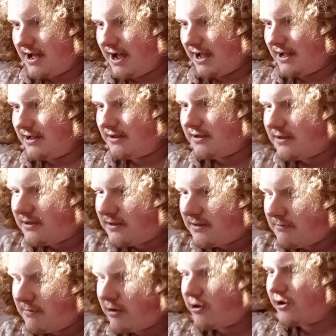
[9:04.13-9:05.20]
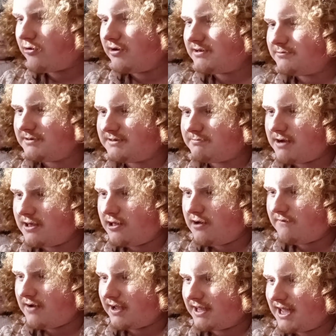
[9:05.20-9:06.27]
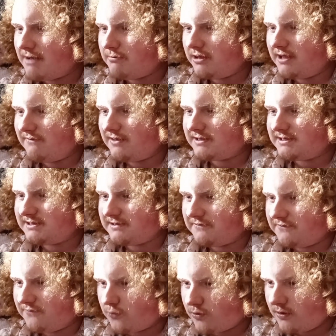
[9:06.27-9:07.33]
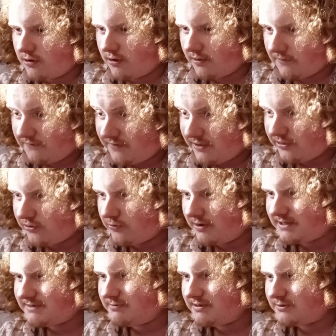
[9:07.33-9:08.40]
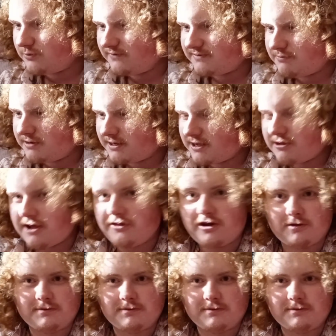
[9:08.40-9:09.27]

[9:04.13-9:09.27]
"I, Merry Christmas, my love. I can't believe this is the fourth or the fifth Christmas we've spent together. I